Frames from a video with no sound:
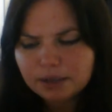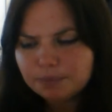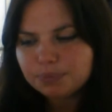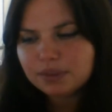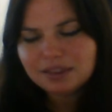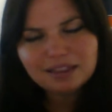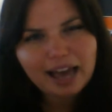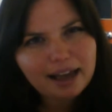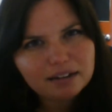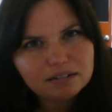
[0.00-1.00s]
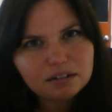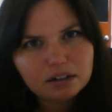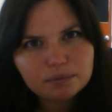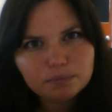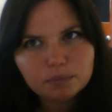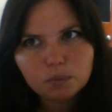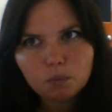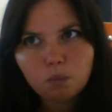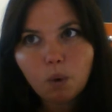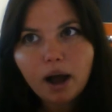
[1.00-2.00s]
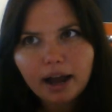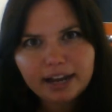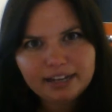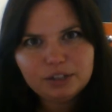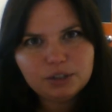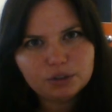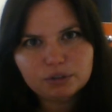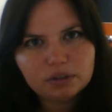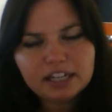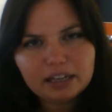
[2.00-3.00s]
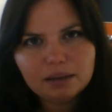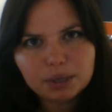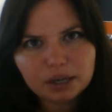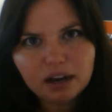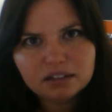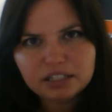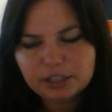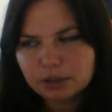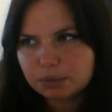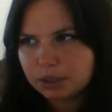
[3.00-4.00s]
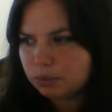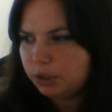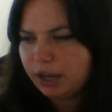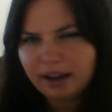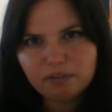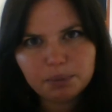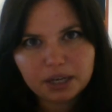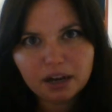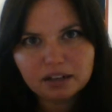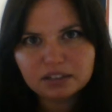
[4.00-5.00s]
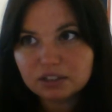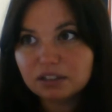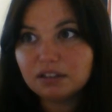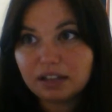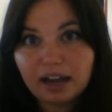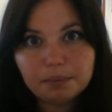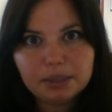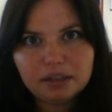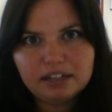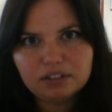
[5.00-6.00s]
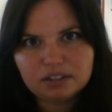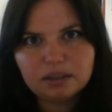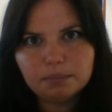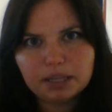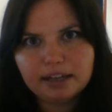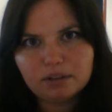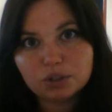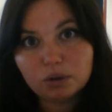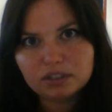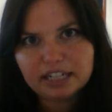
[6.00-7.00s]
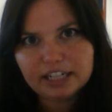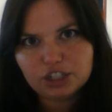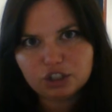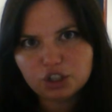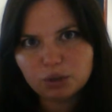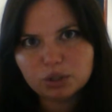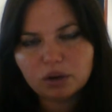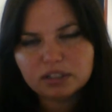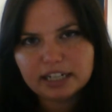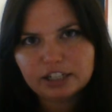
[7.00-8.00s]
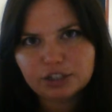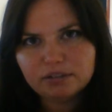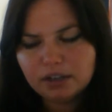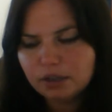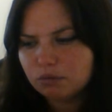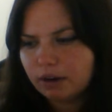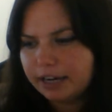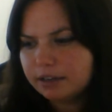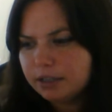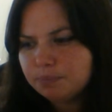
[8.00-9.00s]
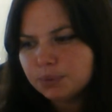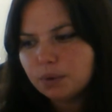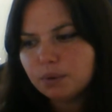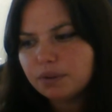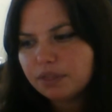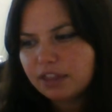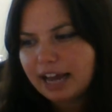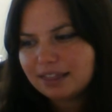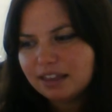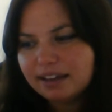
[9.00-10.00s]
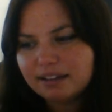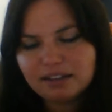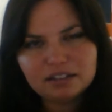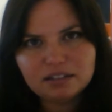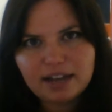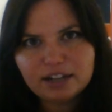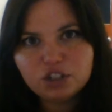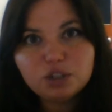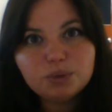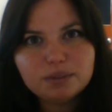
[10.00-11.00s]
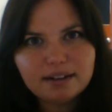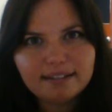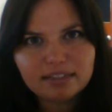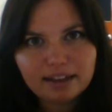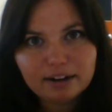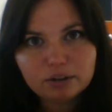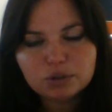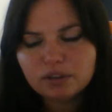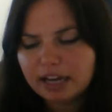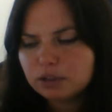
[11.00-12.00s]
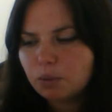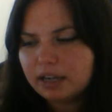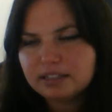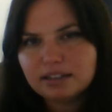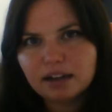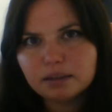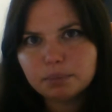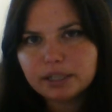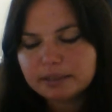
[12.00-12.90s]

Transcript: That why you're linking because here, because when you have because, it's got to be linked to something else. Causation, shows causation, right? That thing that it's attached to is not there, so that's why it's not complete.